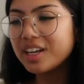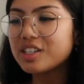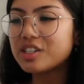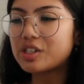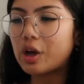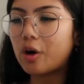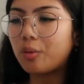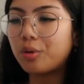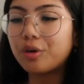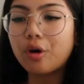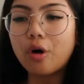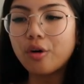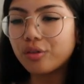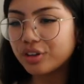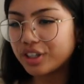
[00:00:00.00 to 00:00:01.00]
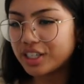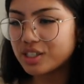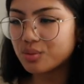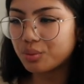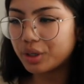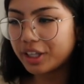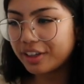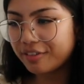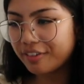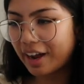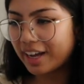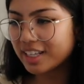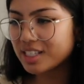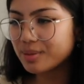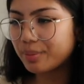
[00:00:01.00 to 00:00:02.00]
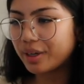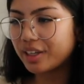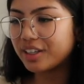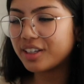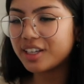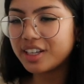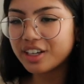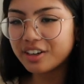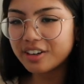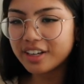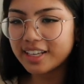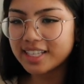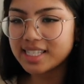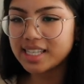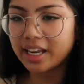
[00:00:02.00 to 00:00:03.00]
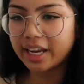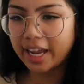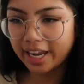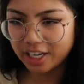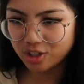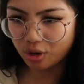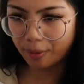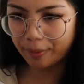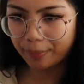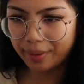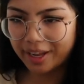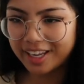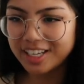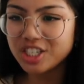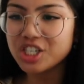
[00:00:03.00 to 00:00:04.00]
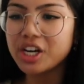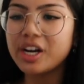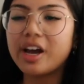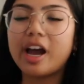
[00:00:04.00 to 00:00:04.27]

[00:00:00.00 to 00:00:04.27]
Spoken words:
So we'll go over these really fast, but here is the K-drama page.